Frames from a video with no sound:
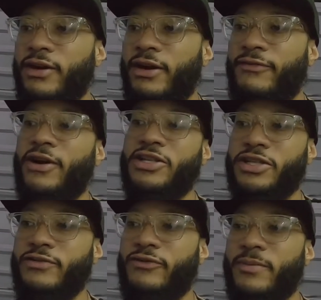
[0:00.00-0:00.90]

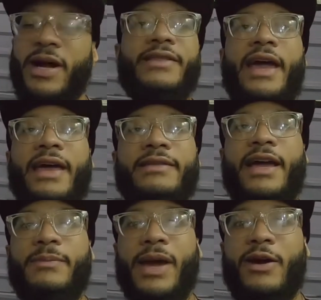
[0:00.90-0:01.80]
function from the
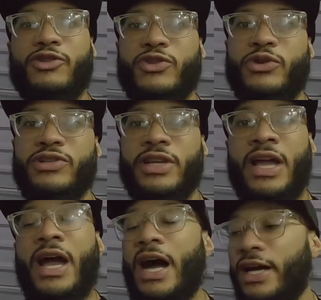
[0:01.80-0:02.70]
headlight power source.
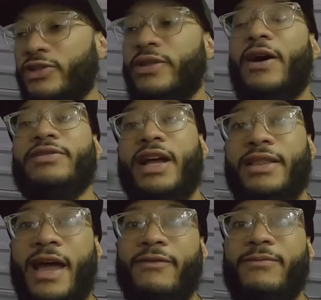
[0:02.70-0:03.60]
So that was
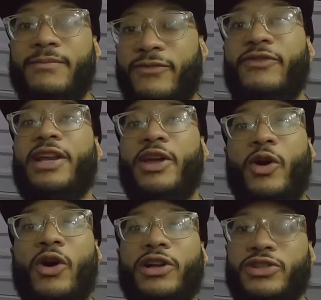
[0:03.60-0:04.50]
on that video
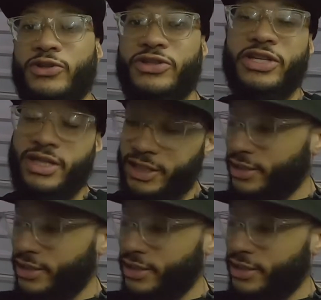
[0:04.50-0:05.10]
also. So just click the